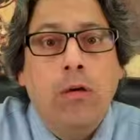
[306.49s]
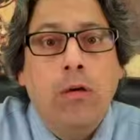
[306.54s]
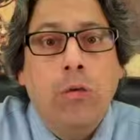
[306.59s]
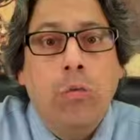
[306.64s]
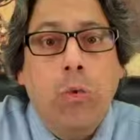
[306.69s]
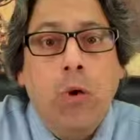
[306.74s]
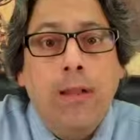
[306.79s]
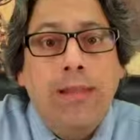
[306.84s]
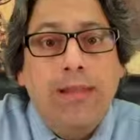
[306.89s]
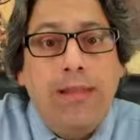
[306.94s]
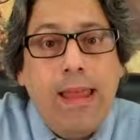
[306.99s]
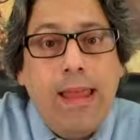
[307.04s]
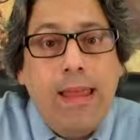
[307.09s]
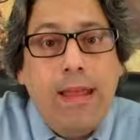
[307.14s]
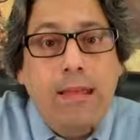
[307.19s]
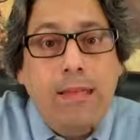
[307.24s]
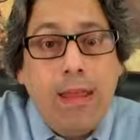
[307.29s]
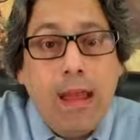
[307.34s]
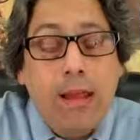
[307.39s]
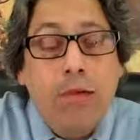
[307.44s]
One
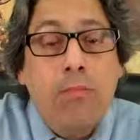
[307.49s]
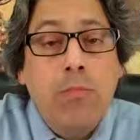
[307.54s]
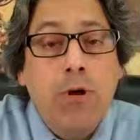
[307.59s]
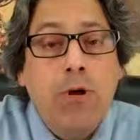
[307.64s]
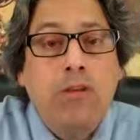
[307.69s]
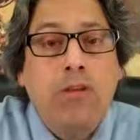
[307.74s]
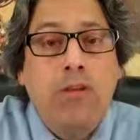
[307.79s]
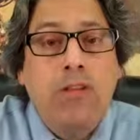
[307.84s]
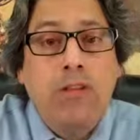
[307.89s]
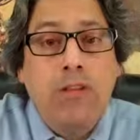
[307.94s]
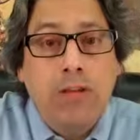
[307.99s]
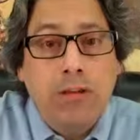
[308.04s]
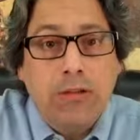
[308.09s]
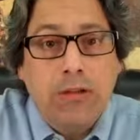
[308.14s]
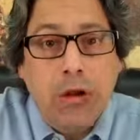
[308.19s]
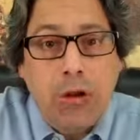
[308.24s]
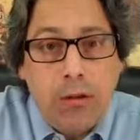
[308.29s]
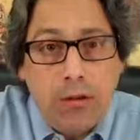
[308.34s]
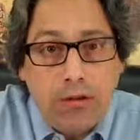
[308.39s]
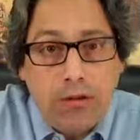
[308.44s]
day that emergency is
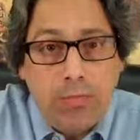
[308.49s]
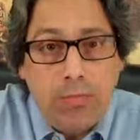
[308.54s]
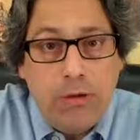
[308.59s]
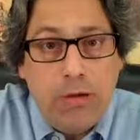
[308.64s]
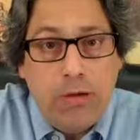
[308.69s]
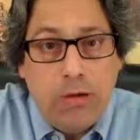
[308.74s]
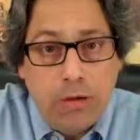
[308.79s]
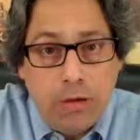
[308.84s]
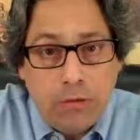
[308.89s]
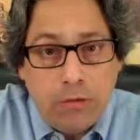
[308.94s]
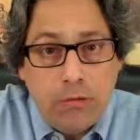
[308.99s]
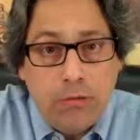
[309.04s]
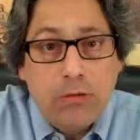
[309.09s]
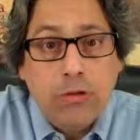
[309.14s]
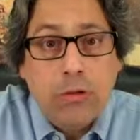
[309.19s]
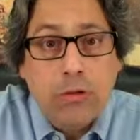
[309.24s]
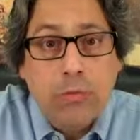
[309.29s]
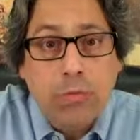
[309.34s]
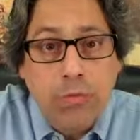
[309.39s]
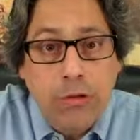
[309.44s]
going to be you,
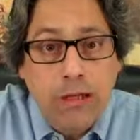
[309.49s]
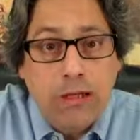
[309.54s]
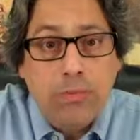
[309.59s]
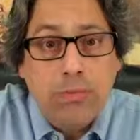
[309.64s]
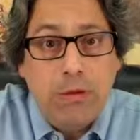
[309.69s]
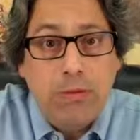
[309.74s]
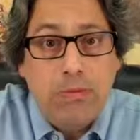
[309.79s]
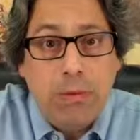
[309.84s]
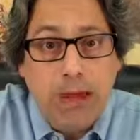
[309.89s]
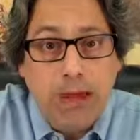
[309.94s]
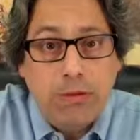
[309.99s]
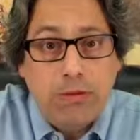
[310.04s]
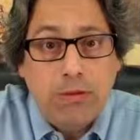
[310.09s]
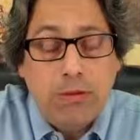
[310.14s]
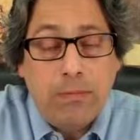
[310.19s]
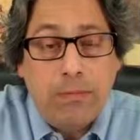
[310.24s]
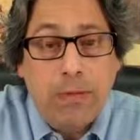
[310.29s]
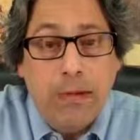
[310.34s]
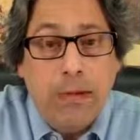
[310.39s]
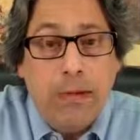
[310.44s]
so please be
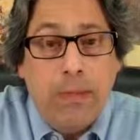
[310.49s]
patient.